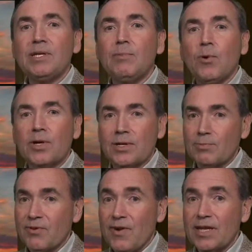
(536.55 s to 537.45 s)
Morgan
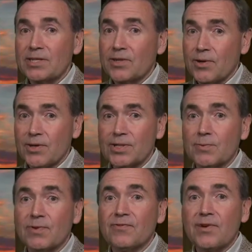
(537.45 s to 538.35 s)
provided Curtis
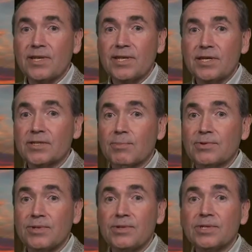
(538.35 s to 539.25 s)
with funding to
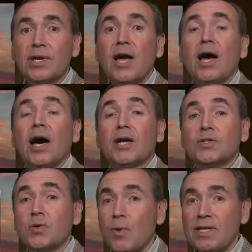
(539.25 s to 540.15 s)
produce a
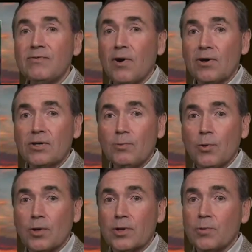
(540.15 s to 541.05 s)
20-volume
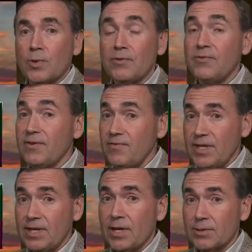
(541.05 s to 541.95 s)
work with
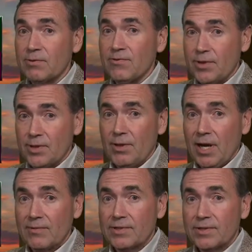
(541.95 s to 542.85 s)
1,500
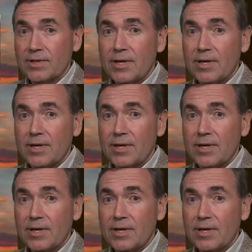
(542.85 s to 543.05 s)
photographs.